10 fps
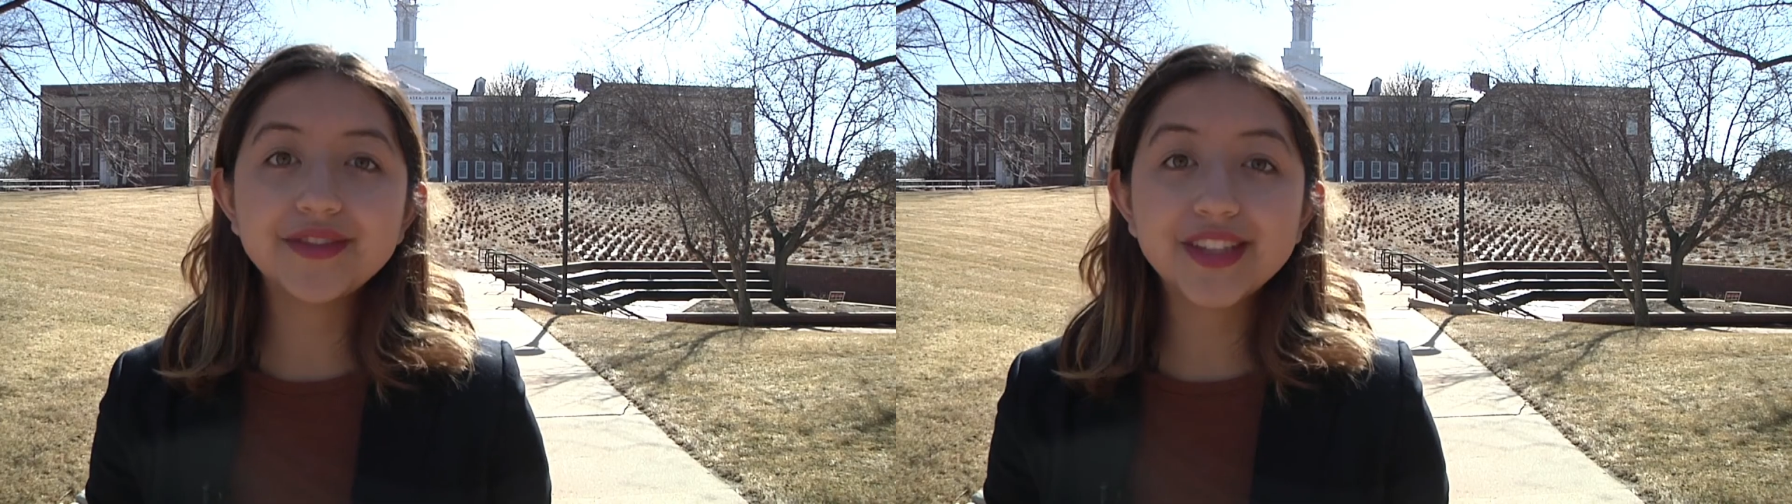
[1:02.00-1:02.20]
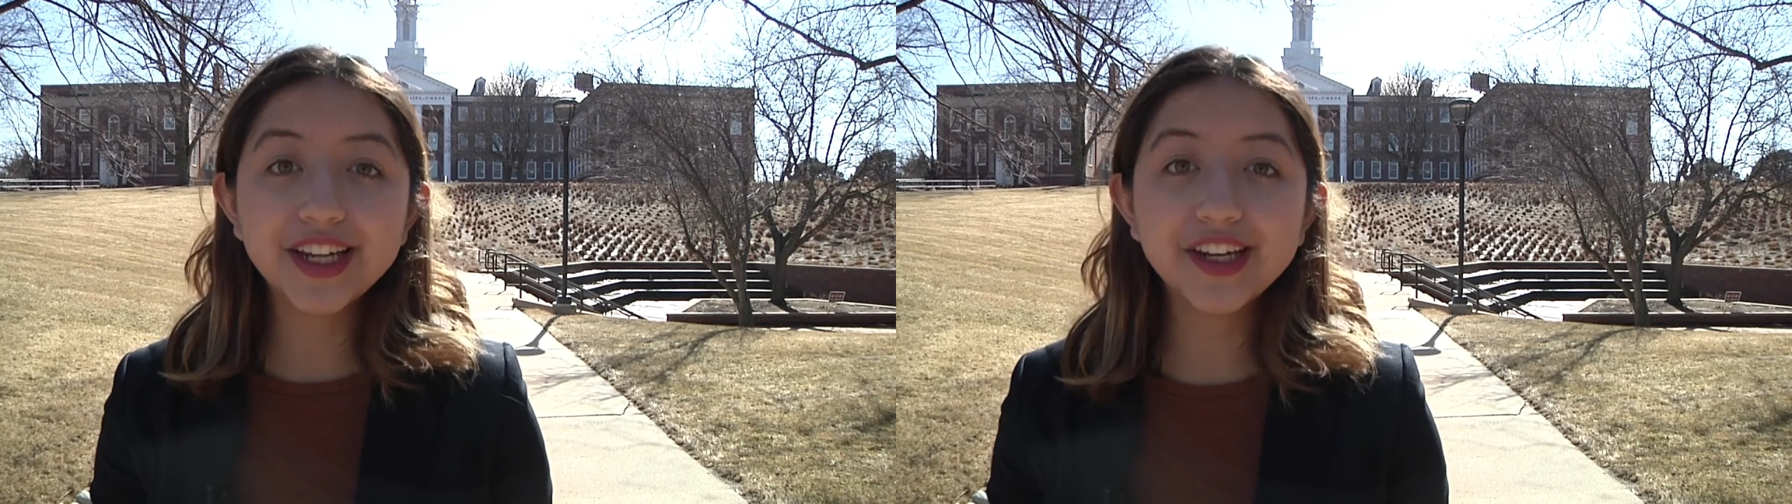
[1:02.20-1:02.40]
If
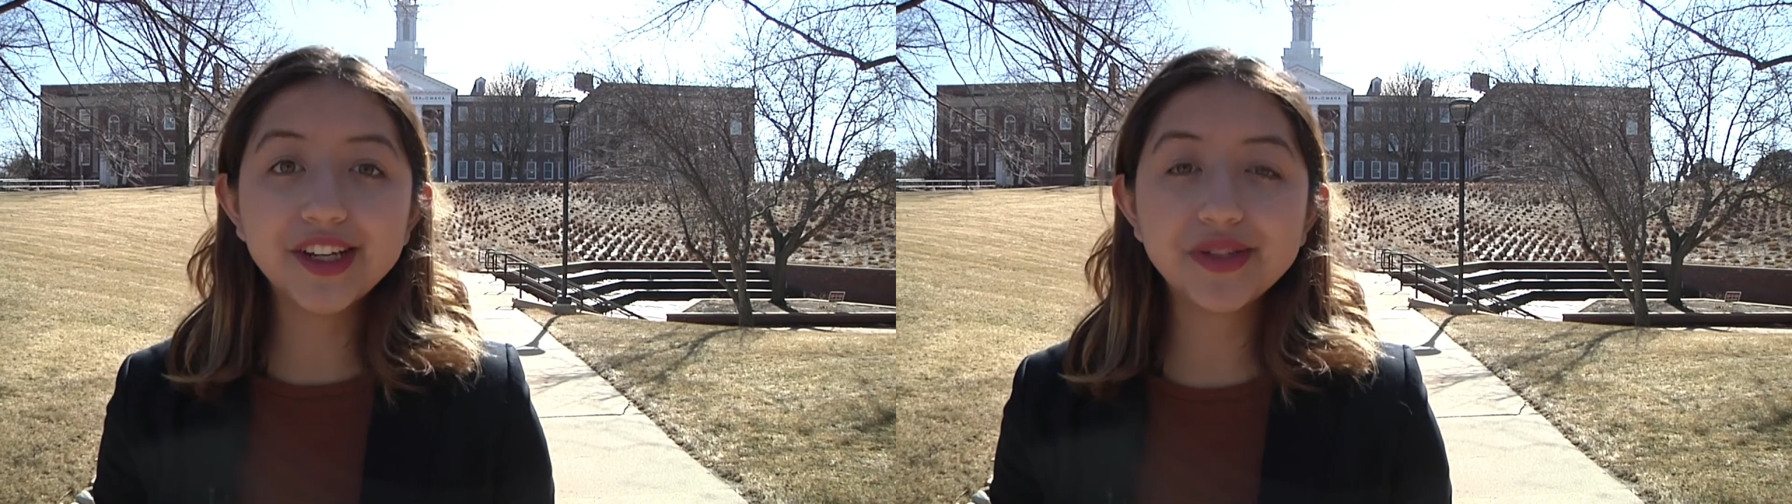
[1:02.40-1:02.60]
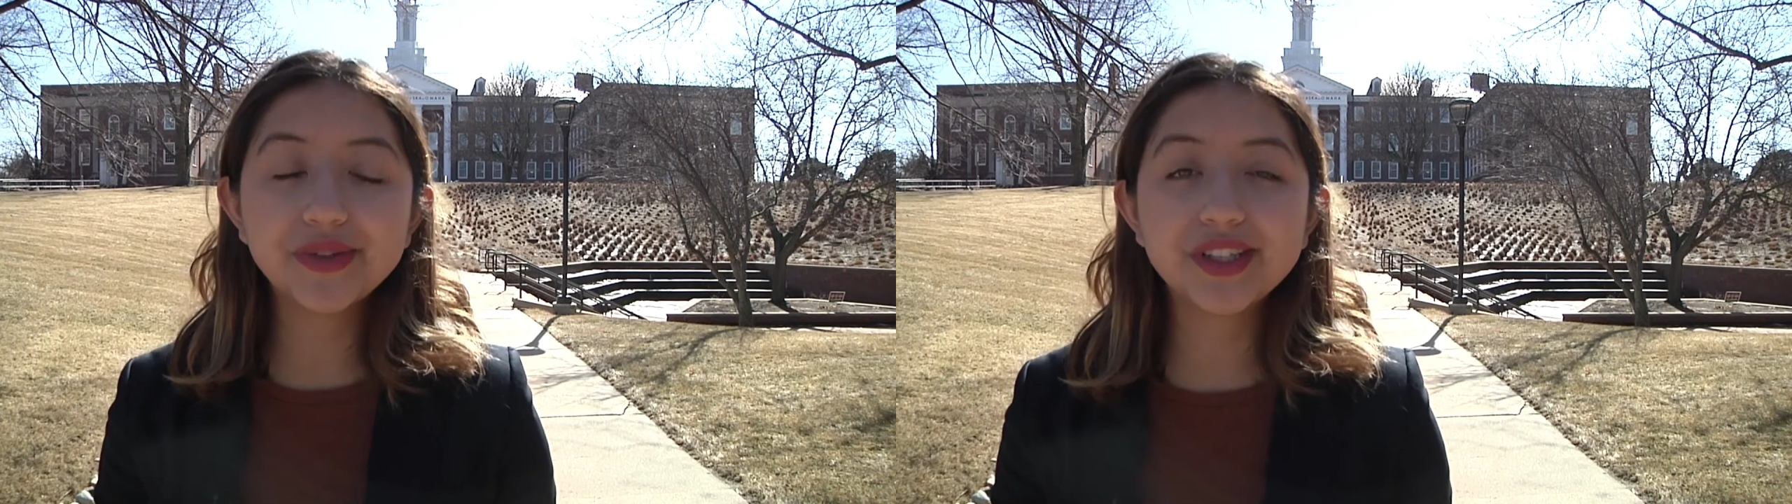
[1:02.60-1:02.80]

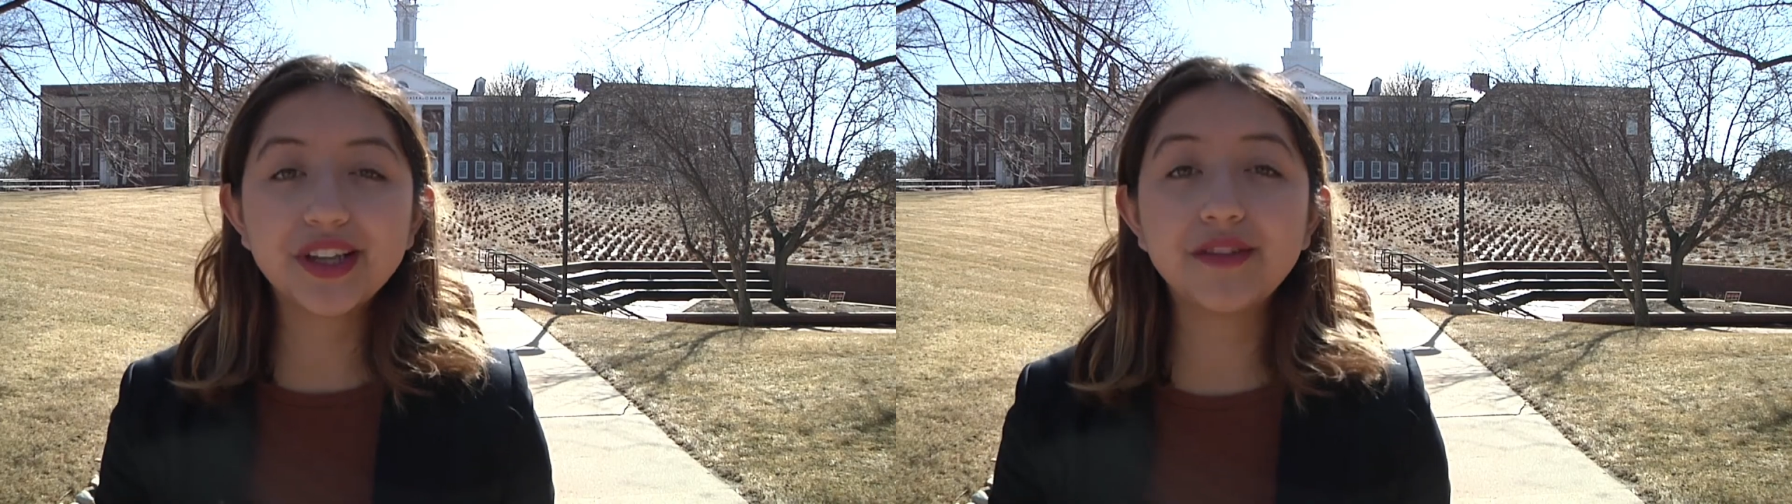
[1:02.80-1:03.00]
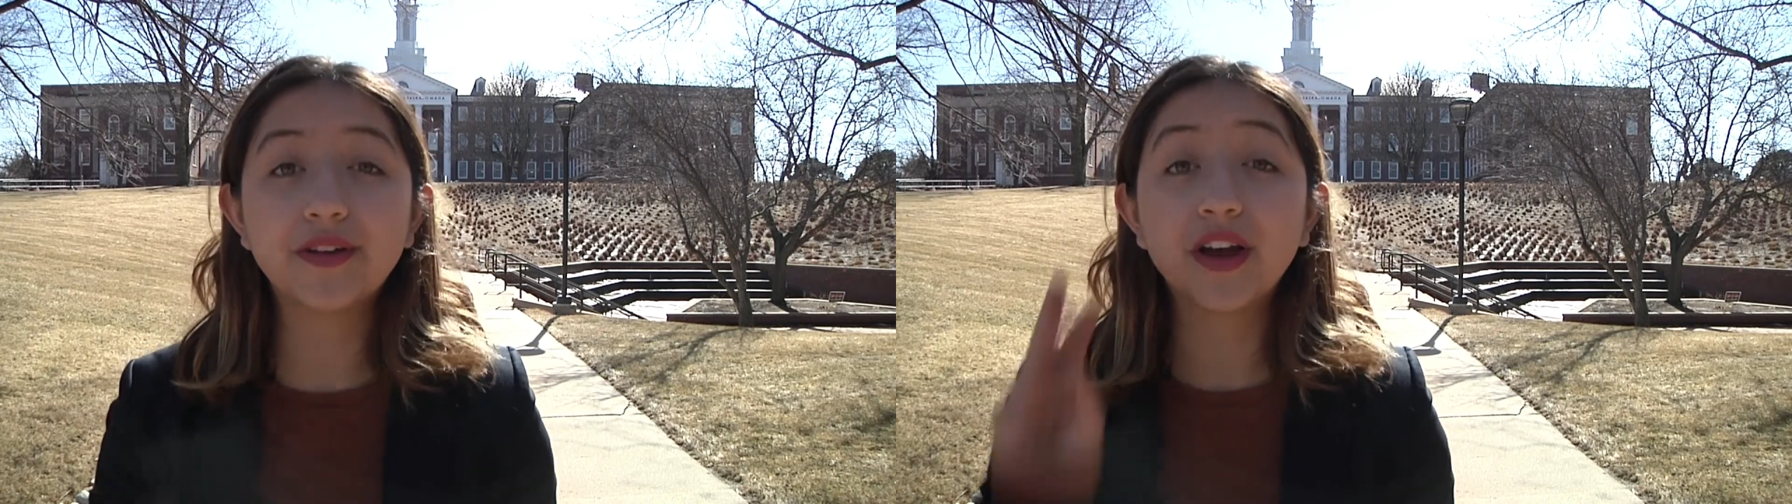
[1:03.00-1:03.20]
senators
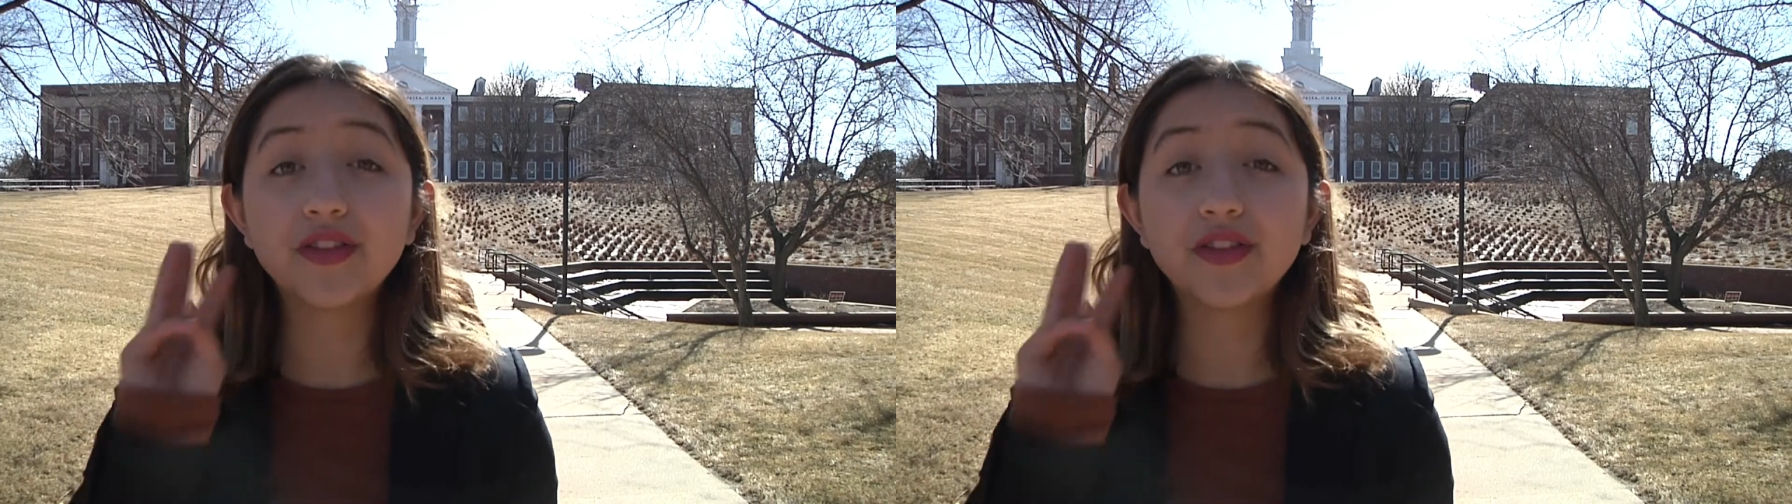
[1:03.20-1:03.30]
receive